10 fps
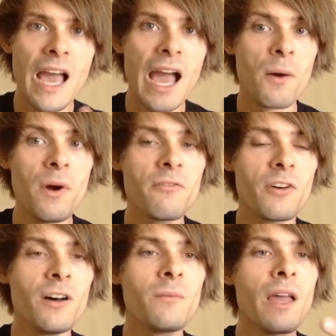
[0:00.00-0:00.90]

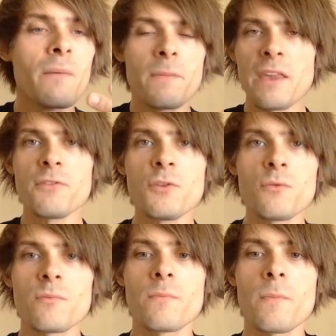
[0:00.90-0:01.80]
However, if
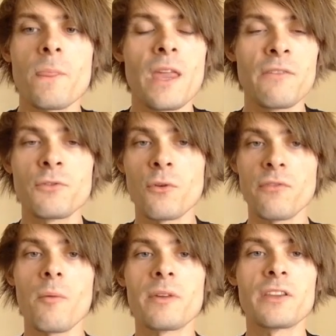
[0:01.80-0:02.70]
you If you're
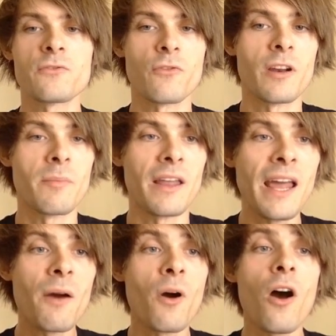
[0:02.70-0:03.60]
farming this for around about an
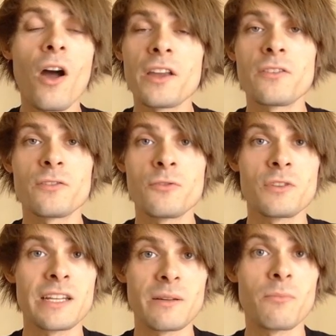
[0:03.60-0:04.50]
hour, I
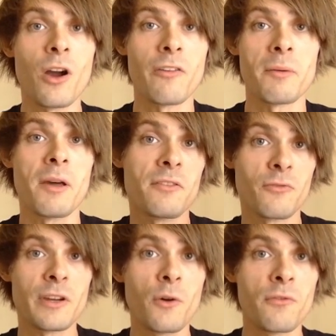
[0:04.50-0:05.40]
usually can buy around about
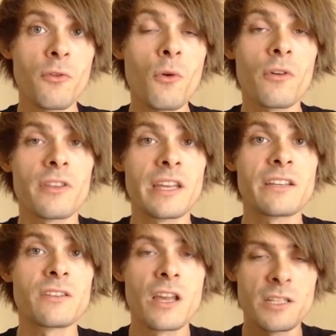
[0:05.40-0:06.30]
three or four of
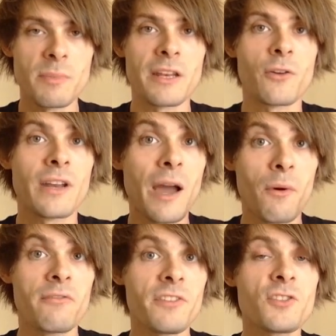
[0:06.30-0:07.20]
these, depending on how
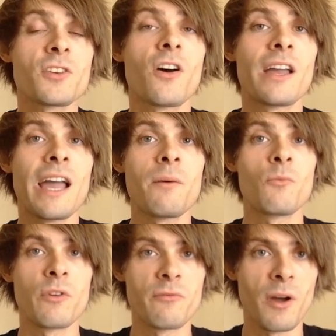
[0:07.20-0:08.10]
efficient I am
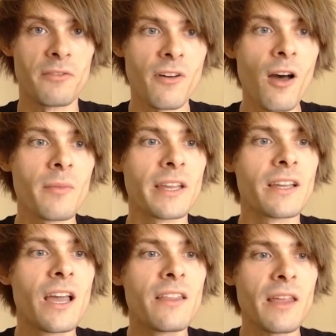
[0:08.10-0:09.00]
with my
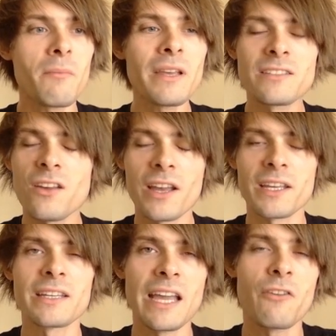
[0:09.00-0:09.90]
farming. That means that I
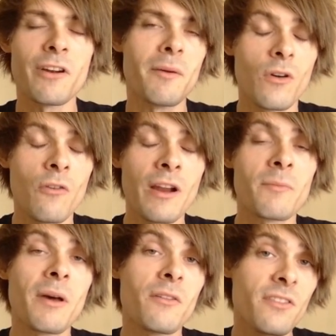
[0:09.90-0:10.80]
can get around about, around
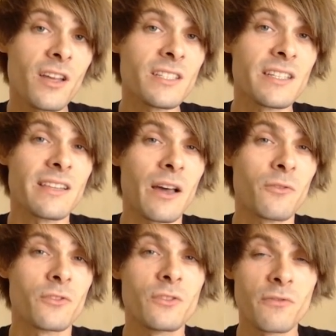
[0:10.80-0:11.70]
about thirty
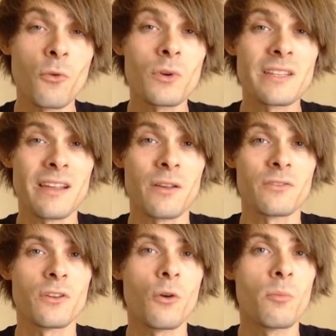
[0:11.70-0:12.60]
thousand to forty
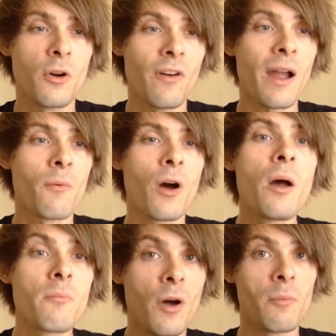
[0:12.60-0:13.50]
thousand gold per hour
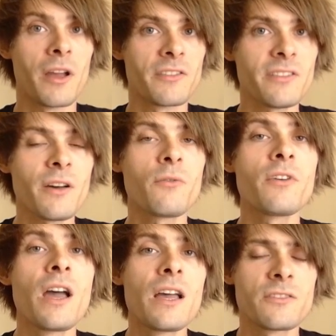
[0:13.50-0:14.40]
by myself.
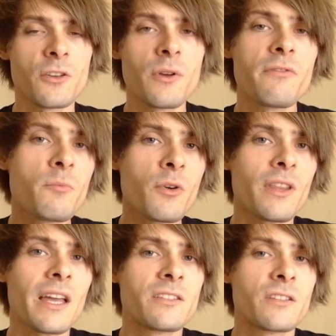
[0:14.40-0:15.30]
So if you put
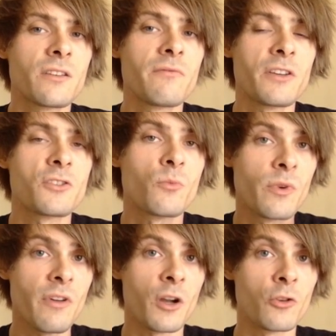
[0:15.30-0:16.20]
that into convention
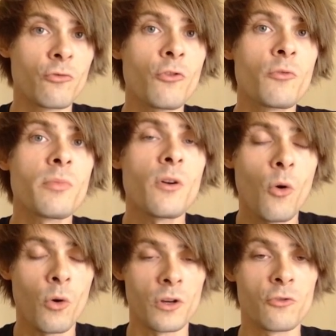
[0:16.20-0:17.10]
with a group
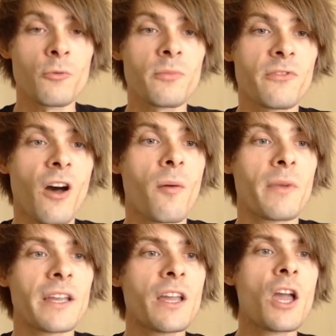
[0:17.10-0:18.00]
or group
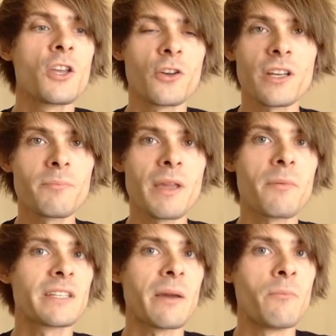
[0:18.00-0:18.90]
farming, you're going to be
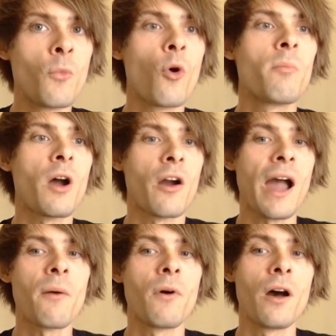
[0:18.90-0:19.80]
able to get more per
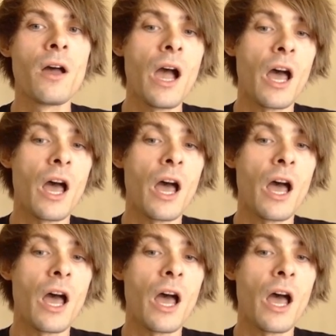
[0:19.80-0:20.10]
hour.